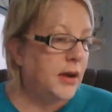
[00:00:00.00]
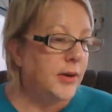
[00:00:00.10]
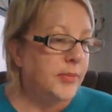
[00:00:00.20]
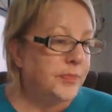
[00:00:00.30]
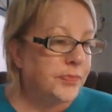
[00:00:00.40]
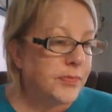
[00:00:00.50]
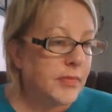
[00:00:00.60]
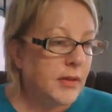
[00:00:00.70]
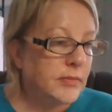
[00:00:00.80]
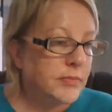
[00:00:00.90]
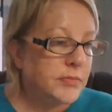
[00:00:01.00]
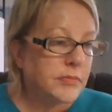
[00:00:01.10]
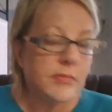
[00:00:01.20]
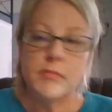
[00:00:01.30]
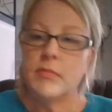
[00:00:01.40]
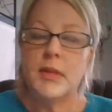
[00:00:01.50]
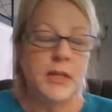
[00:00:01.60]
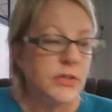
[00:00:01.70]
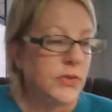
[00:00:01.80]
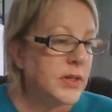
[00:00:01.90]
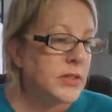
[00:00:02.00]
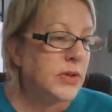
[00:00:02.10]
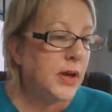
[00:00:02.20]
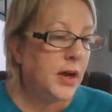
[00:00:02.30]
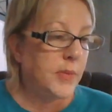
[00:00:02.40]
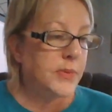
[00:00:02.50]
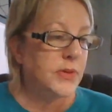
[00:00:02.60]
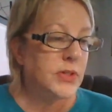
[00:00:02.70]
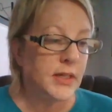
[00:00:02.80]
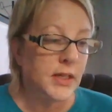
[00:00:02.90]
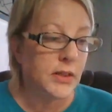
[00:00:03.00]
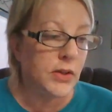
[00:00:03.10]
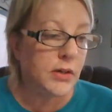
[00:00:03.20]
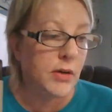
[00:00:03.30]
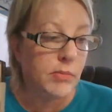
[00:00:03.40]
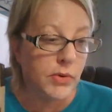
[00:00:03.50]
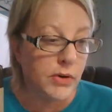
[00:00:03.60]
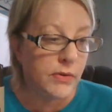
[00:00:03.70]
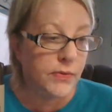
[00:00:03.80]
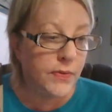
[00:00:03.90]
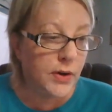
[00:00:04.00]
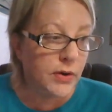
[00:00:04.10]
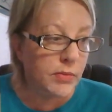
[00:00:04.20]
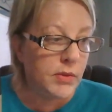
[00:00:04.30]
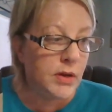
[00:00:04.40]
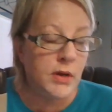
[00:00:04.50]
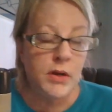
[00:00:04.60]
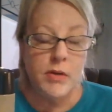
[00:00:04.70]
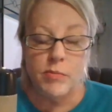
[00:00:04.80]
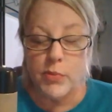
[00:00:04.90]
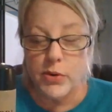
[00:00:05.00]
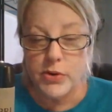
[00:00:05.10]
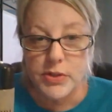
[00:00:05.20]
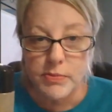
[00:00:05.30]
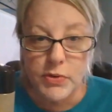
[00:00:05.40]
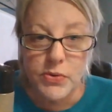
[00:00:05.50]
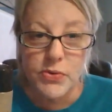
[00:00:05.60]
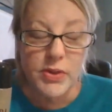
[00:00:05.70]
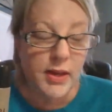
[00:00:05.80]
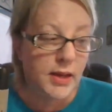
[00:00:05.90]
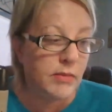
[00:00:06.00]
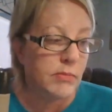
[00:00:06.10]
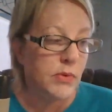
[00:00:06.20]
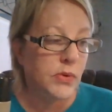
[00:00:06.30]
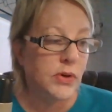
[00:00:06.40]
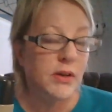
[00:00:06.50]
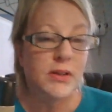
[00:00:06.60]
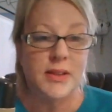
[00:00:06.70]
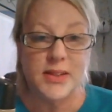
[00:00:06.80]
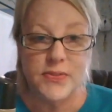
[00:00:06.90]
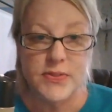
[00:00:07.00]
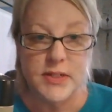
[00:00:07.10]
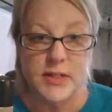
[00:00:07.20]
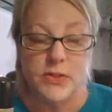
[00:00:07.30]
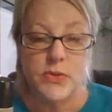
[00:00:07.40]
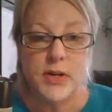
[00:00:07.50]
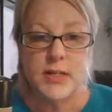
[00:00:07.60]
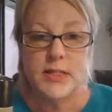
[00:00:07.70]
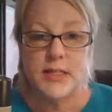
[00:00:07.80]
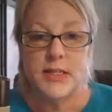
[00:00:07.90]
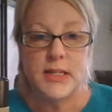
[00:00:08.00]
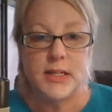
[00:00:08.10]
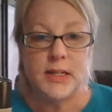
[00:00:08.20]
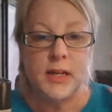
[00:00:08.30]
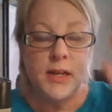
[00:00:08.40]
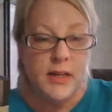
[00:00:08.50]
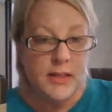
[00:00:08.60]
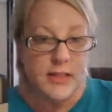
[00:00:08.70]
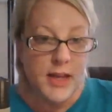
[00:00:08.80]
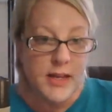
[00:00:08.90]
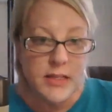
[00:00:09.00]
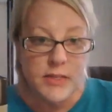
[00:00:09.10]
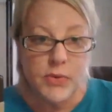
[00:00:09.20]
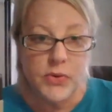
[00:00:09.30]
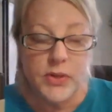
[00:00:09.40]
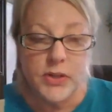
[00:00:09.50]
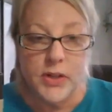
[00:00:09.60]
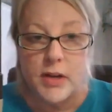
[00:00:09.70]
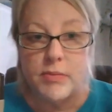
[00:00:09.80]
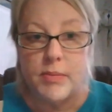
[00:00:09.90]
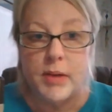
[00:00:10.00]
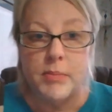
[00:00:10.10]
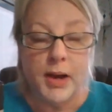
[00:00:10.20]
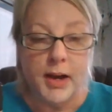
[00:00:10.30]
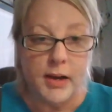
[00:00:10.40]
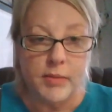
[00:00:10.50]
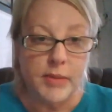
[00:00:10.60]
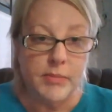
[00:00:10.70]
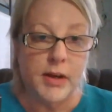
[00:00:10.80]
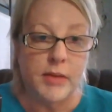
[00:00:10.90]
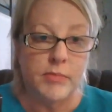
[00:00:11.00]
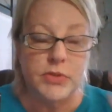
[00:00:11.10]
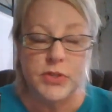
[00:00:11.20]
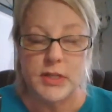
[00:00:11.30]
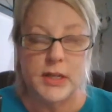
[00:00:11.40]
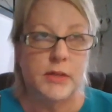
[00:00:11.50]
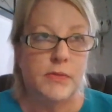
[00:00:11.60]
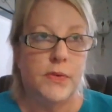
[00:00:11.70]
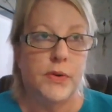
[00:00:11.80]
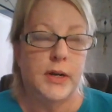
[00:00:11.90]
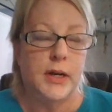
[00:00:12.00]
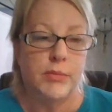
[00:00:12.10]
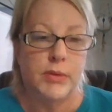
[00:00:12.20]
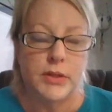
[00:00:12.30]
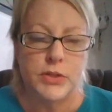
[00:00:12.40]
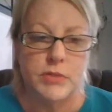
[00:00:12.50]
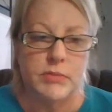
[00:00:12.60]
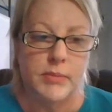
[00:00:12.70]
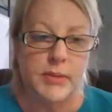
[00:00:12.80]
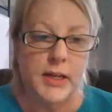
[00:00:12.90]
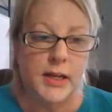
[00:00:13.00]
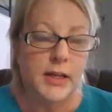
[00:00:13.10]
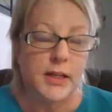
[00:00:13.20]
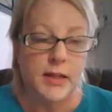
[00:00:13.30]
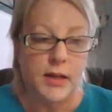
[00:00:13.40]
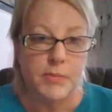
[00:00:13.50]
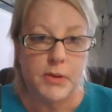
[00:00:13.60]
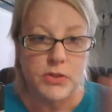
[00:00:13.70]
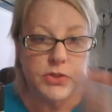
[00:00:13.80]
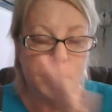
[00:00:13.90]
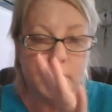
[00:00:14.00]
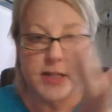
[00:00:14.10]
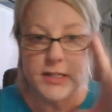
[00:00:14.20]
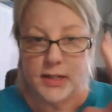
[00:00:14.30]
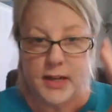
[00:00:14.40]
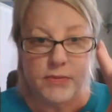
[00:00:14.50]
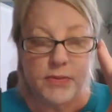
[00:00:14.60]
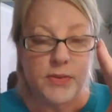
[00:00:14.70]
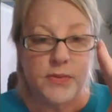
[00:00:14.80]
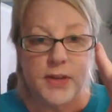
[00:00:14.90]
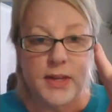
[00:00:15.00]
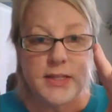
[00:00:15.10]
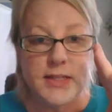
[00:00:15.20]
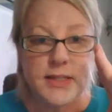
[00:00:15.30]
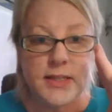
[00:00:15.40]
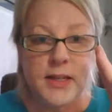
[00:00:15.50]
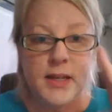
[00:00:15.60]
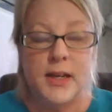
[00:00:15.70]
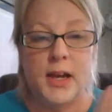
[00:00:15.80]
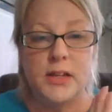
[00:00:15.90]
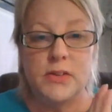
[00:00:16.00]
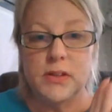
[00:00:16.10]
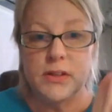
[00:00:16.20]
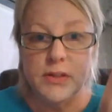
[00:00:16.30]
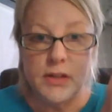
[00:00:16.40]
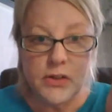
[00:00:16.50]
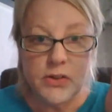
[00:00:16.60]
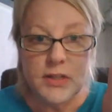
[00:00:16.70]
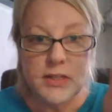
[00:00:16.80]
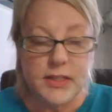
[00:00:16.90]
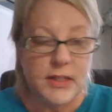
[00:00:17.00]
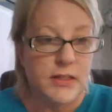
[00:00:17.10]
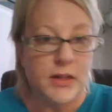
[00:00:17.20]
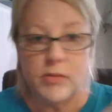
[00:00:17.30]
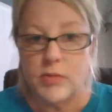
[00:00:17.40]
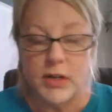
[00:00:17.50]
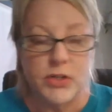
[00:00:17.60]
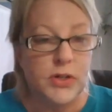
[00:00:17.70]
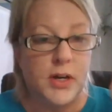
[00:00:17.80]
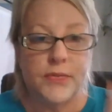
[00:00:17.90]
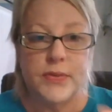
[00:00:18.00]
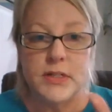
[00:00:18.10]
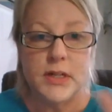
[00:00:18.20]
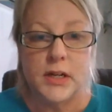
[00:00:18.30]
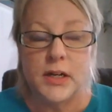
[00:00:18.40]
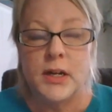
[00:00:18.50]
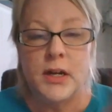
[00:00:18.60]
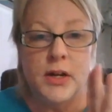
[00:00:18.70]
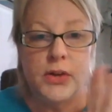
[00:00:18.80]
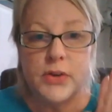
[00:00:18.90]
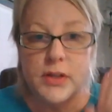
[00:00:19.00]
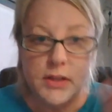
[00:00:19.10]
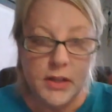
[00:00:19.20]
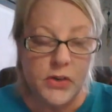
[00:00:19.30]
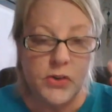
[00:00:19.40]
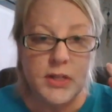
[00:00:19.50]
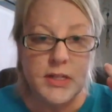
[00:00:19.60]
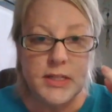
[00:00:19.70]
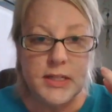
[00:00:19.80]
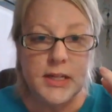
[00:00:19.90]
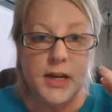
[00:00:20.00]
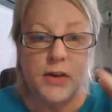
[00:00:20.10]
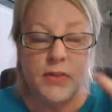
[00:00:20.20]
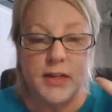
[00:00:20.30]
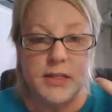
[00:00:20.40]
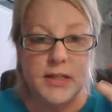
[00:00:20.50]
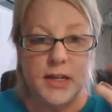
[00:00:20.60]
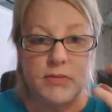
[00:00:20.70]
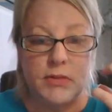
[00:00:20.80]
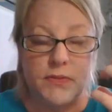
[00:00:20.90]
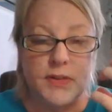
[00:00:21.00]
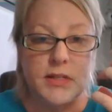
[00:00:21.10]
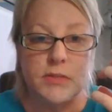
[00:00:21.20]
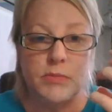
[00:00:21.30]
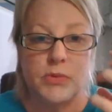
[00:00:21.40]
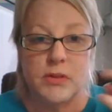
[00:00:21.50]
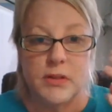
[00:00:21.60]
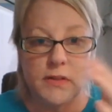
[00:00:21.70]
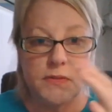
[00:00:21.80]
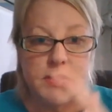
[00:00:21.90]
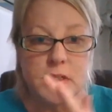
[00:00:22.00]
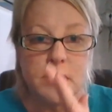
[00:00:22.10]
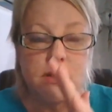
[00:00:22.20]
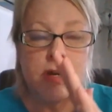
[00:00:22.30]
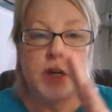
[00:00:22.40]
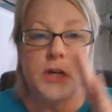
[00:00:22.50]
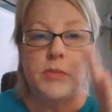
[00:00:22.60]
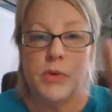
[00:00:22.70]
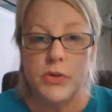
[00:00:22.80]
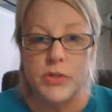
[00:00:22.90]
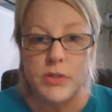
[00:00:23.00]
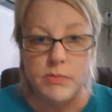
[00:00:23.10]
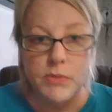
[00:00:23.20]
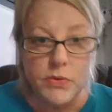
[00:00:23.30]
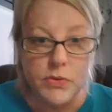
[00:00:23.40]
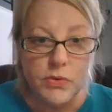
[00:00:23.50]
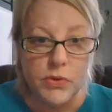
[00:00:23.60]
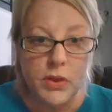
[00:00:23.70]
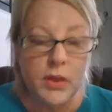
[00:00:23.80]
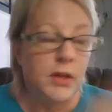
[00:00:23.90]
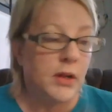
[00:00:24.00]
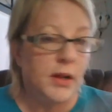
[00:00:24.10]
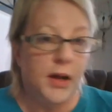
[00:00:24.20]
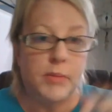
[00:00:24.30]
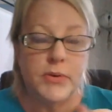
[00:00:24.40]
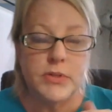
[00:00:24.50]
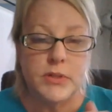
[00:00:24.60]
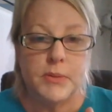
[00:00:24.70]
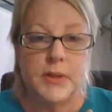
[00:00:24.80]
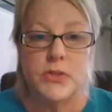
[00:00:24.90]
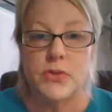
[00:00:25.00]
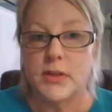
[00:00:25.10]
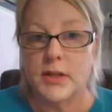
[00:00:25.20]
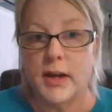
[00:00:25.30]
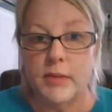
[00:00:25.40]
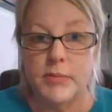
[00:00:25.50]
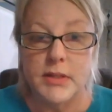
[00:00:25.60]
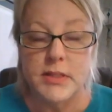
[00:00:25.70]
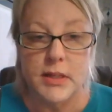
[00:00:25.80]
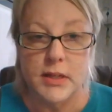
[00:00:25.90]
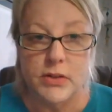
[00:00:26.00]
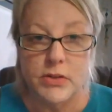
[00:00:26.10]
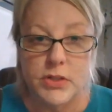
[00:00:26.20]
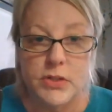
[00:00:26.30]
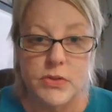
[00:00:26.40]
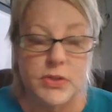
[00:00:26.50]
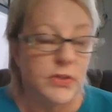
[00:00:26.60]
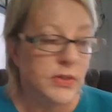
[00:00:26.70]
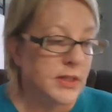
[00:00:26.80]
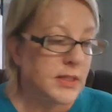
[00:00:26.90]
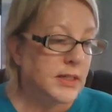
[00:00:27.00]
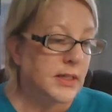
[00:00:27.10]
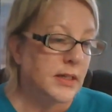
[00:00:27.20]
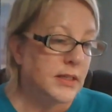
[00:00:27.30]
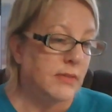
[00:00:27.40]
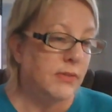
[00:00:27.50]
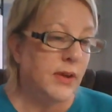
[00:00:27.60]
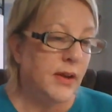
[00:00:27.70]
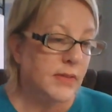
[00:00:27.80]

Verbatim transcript: Um, it's going to help your skin look more firm, more smooth, and more lifted. Who has seen the testimonial of my mom? My mom, she's 84 now, but I think she might have been 80 in that picture where I did half of her face. And you can literally see it's all washed off and done. You can literally see how that side of her face is more lifted, more smooth. I'll post a picture in the comments later too, so you can see it if you